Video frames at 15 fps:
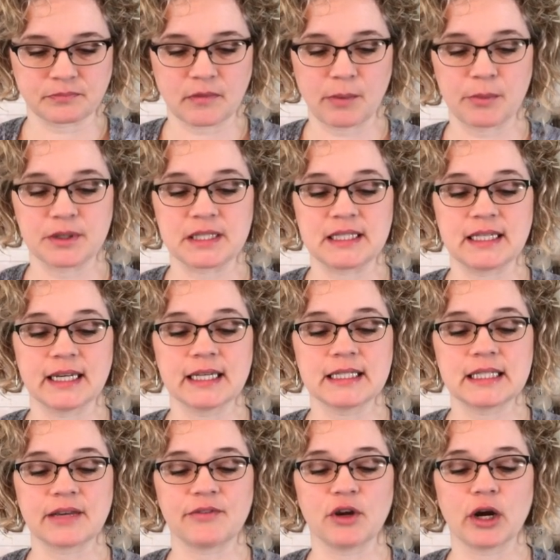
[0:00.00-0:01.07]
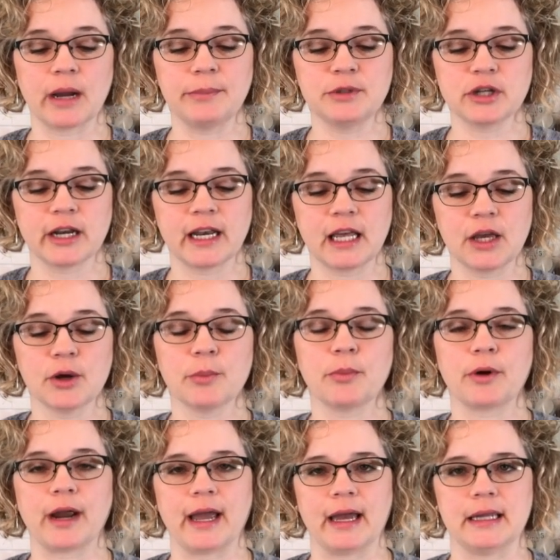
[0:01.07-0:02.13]
Number 6, if you're updating your
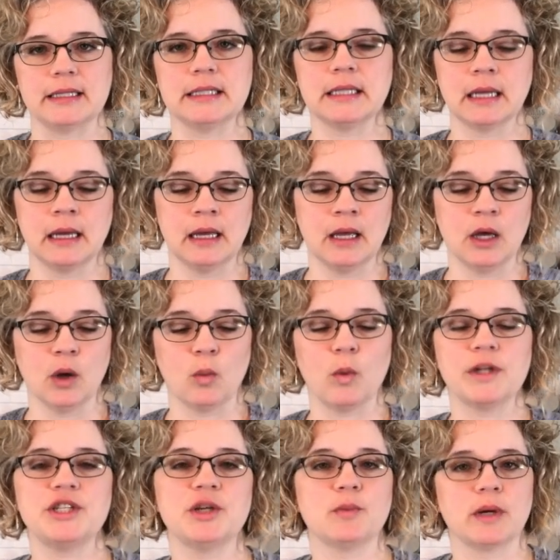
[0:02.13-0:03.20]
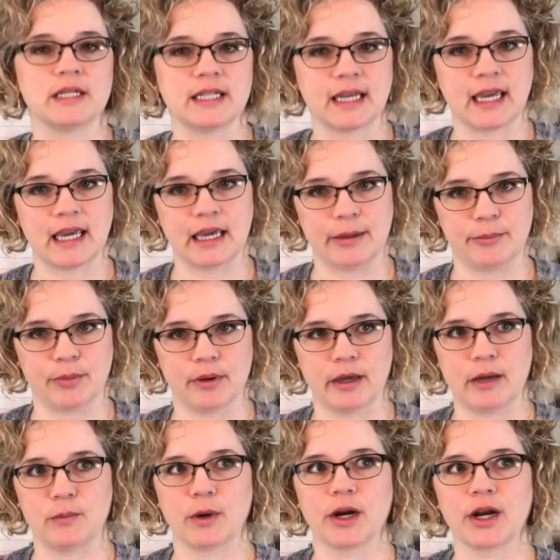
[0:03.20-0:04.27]
brand, what do you want to keep?
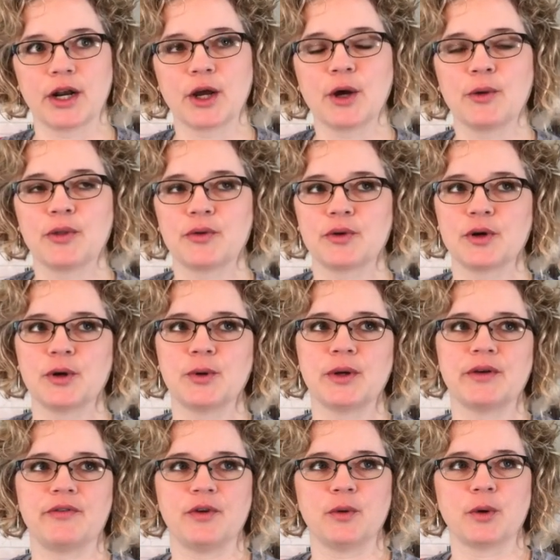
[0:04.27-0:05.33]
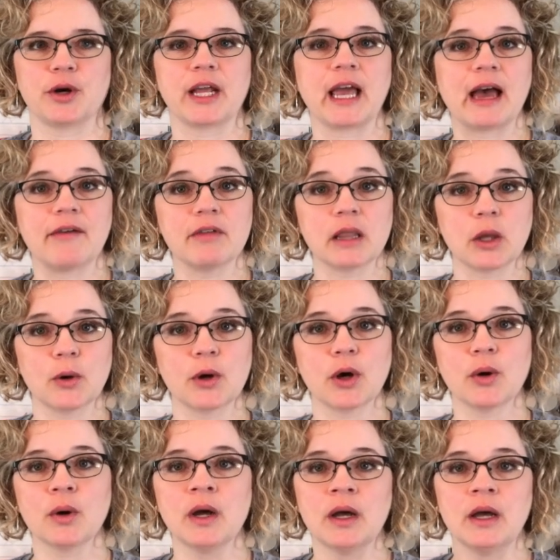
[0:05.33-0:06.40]
And we're gonna go through, if you already have a
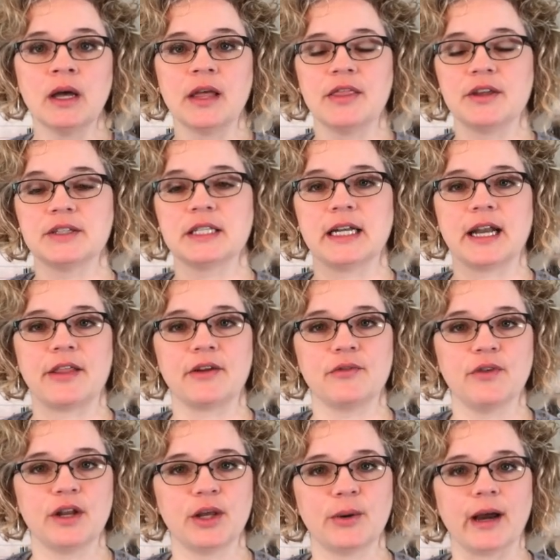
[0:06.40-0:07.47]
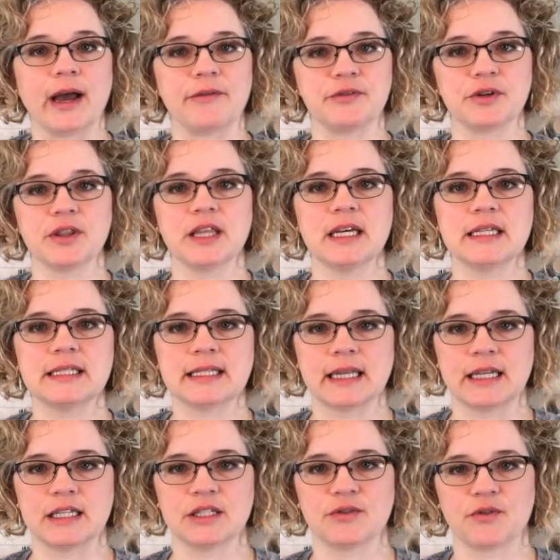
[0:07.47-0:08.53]
logo, there's another video after this
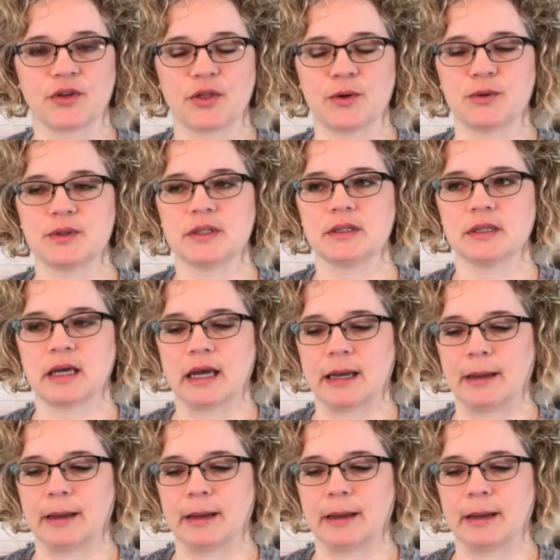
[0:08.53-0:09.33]
that is for those